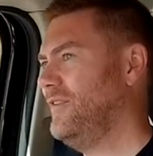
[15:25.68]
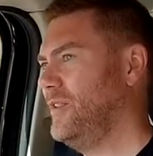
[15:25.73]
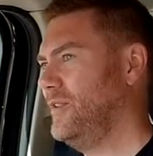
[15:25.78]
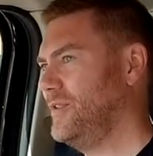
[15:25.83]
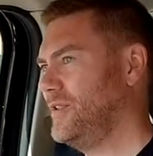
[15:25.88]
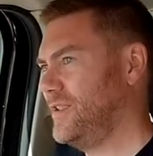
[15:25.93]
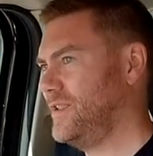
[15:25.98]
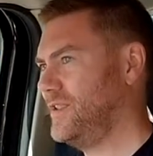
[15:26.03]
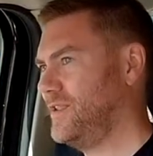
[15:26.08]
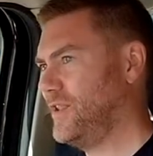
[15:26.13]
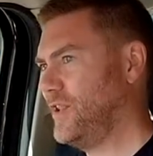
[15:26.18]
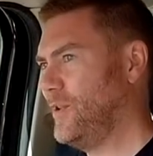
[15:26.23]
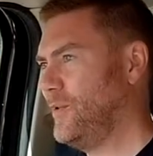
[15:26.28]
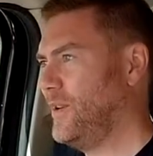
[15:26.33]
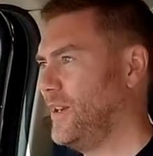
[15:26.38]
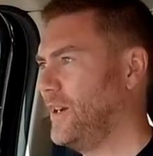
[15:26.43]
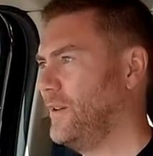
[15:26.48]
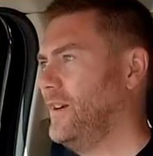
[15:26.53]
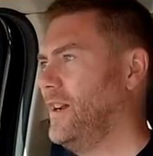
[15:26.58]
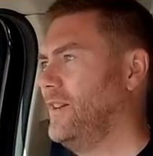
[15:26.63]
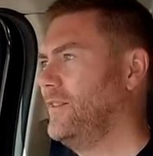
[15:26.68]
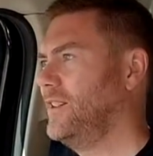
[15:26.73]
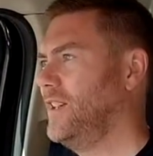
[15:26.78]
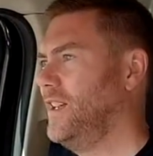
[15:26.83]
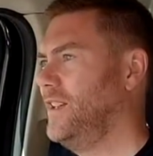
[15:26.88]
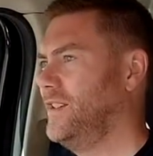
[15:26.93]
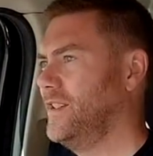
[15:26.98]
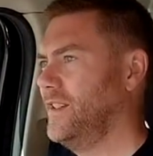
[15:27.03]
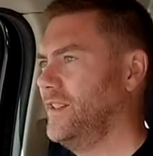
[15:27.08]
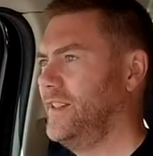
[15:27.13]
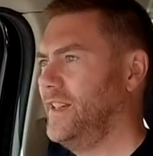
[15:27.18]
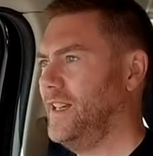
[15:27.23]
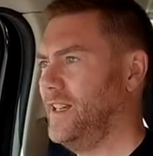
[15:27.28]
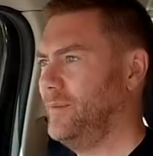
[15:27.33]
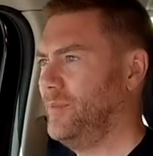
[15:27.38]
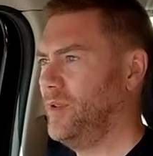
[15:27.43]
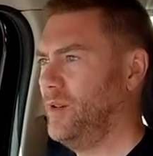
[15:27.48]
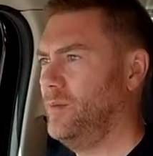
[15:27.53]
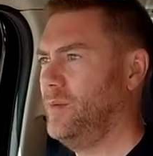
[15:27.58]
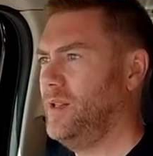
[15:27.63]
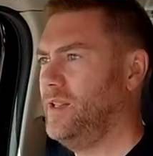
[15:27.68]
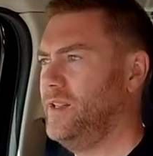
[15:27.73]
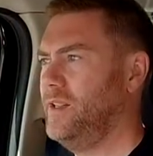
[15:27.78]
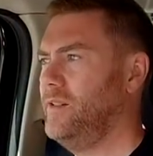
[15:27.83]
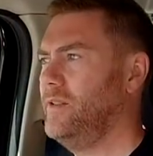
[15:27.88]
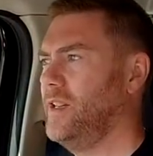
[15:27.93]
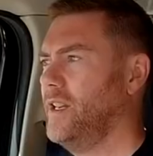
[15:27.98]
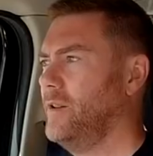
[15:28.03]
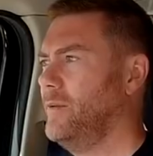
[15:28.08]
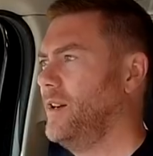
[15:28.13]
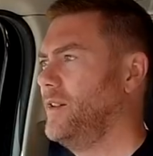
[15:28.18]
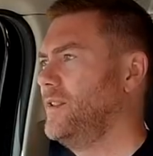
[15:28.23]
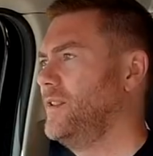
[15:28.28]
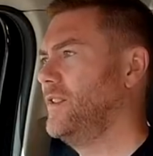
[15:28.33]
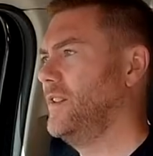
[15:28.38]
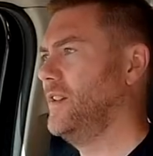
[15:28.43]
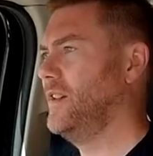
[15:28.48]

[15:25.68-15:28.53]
if you're just tooling around London, that'll probably do you, won't